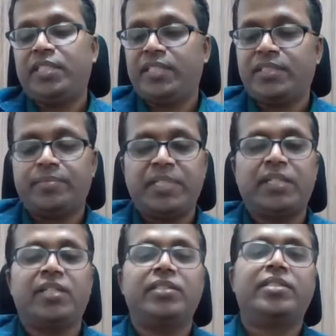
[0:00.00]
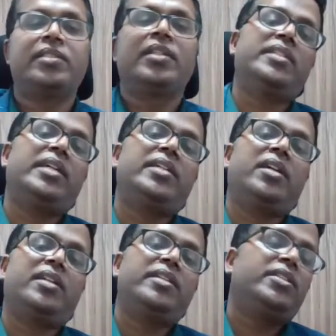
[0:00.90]
Yes, because
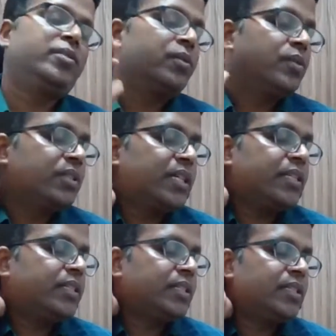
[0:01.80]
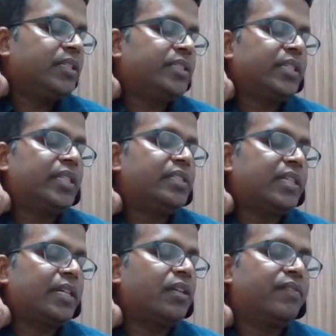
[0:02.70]
as I already told that in a
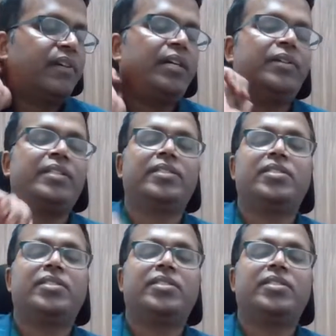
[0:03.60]
single cycle of IUI,